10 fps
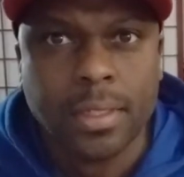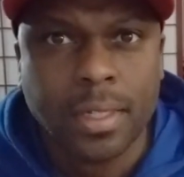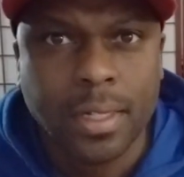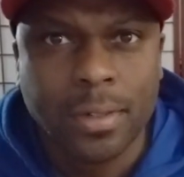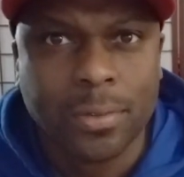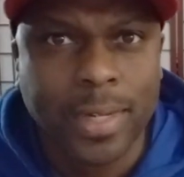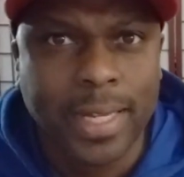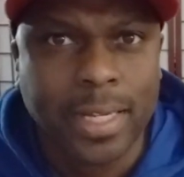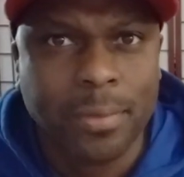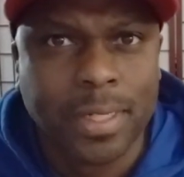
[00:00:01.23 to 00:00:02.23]
All right,
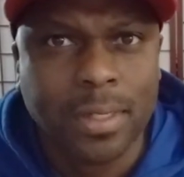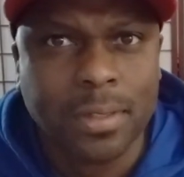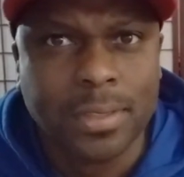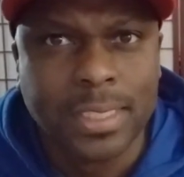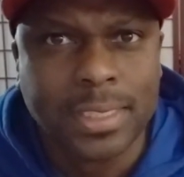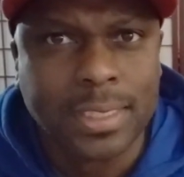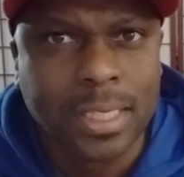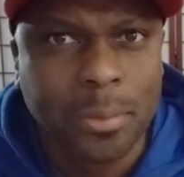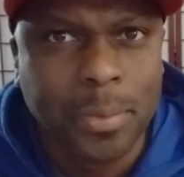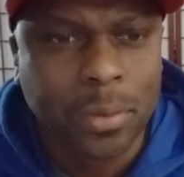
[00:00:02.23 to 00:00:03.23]
here we go. This is
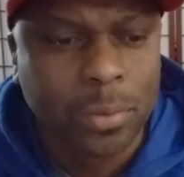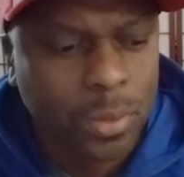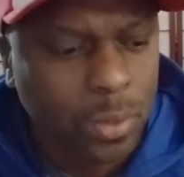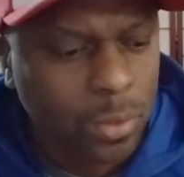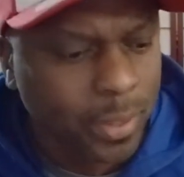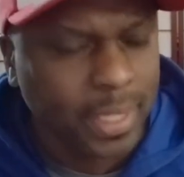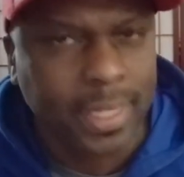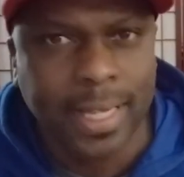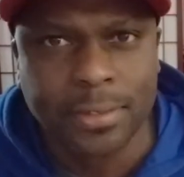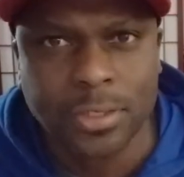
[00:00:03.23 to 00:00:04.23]
going to be a real quick
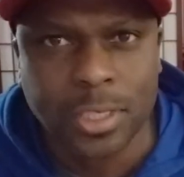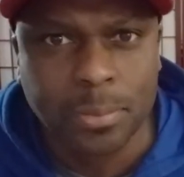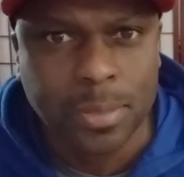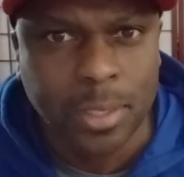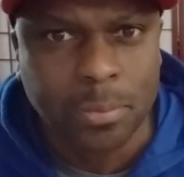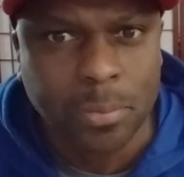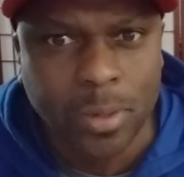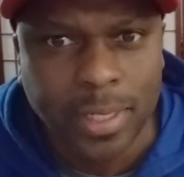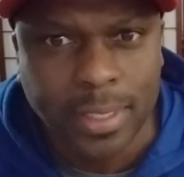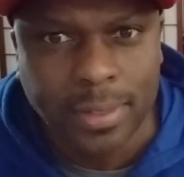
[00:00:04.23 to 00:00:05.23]
live stream. Good
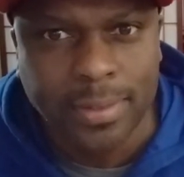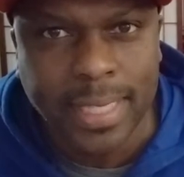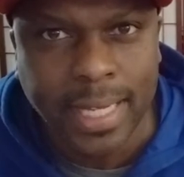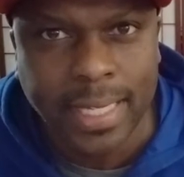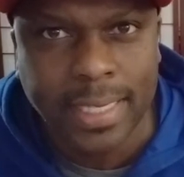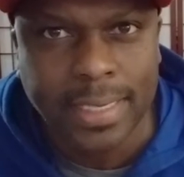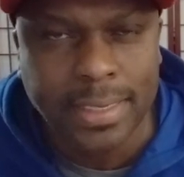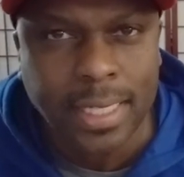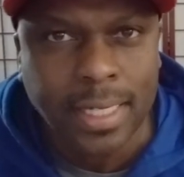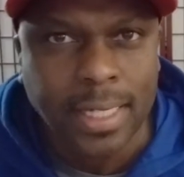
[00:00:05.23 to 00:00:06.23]
morning, you guys.
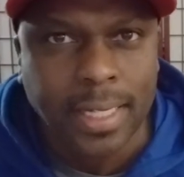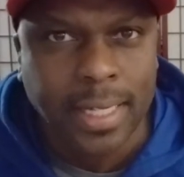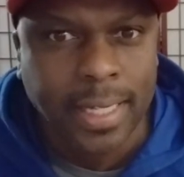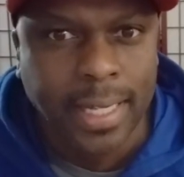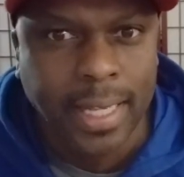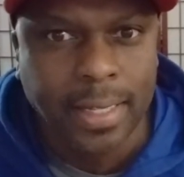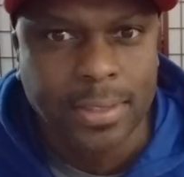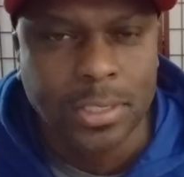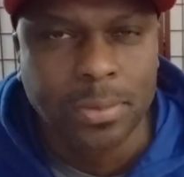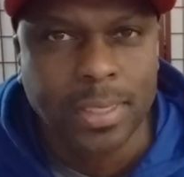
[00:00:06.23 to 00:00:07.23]
Anyhow, I
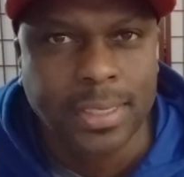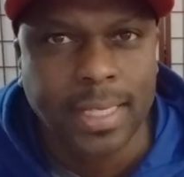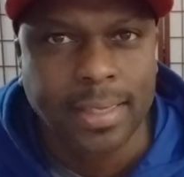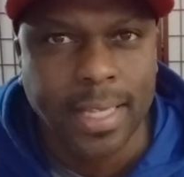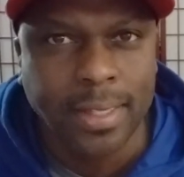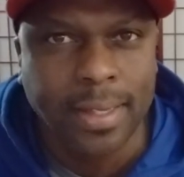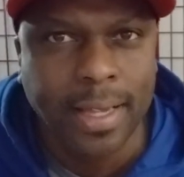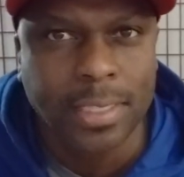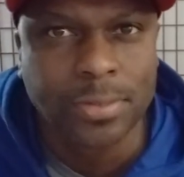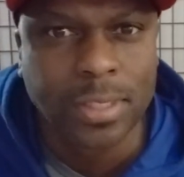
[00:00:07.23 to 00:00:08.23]
just want to say thank you
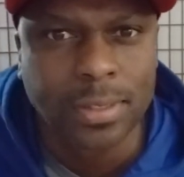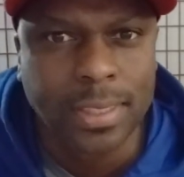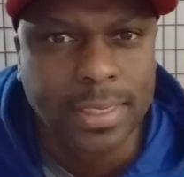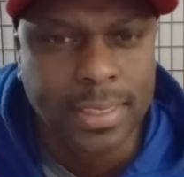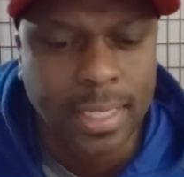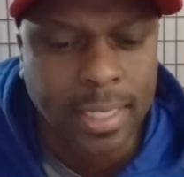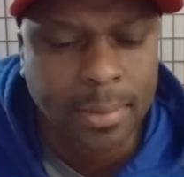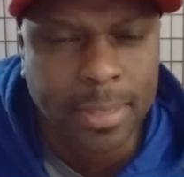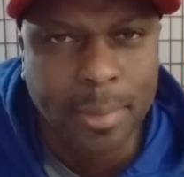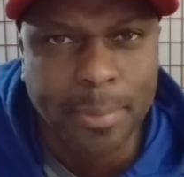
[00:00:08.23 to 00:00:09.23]
guys for
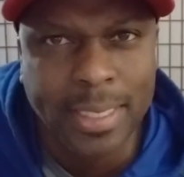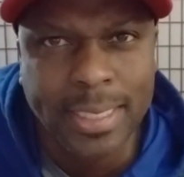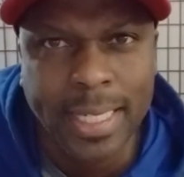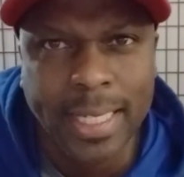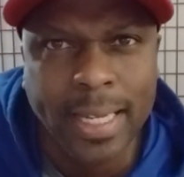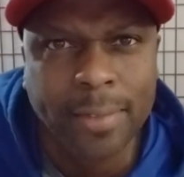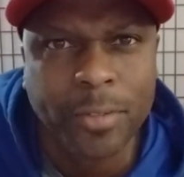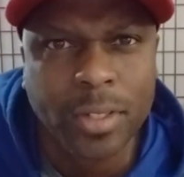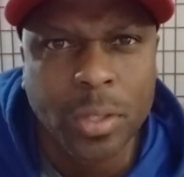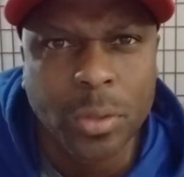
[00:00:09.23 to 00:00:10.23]
coming in, checking in. And
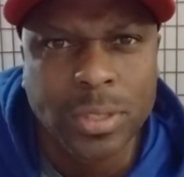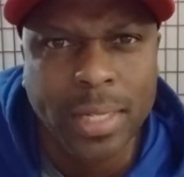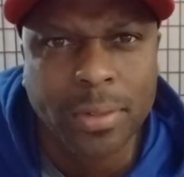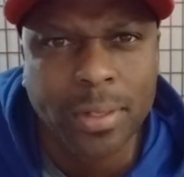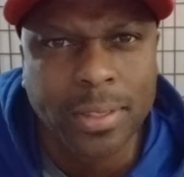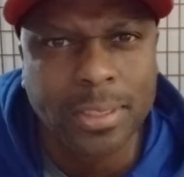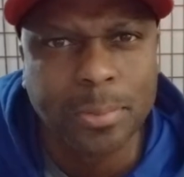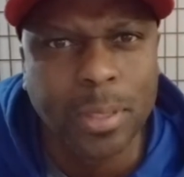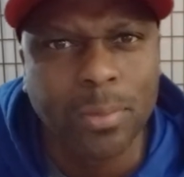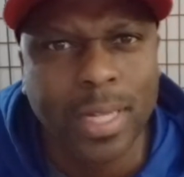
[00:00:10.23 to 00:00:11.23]
for those that are going to
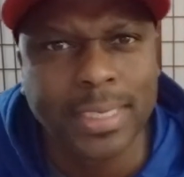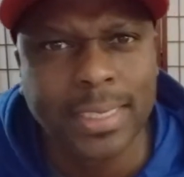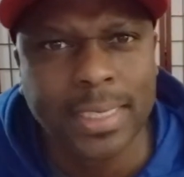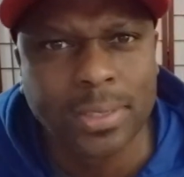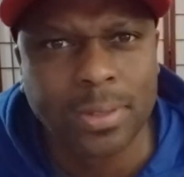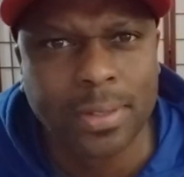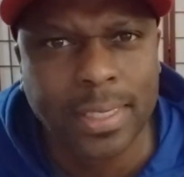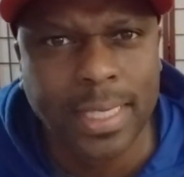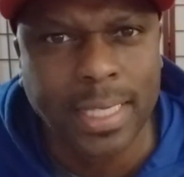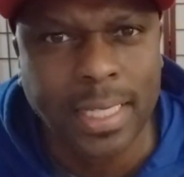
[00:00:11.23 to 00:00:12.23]
be watching this
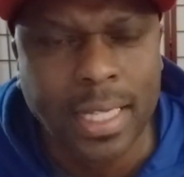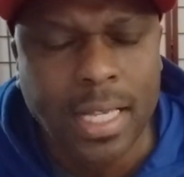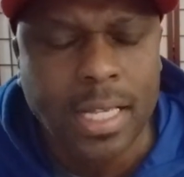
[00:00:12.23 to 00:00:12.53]
on the